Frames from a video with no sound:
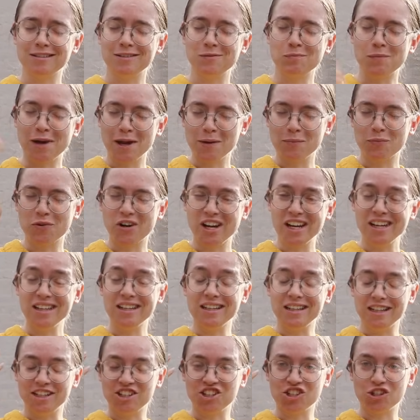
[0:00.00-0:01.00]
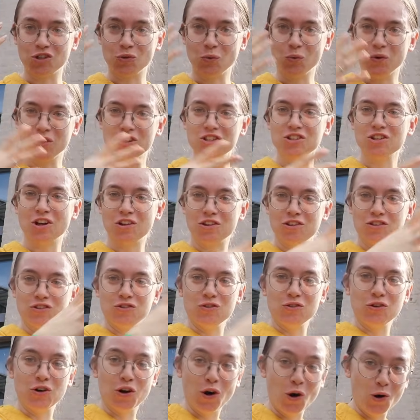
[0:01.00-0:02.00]
my brain itch was not
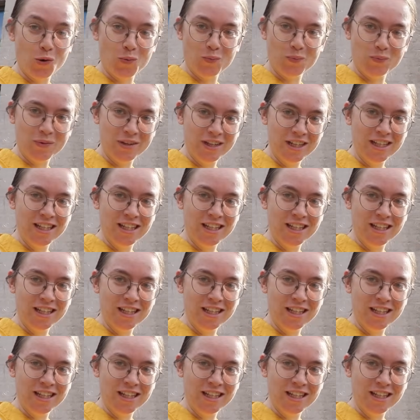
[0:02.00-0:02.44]
to comb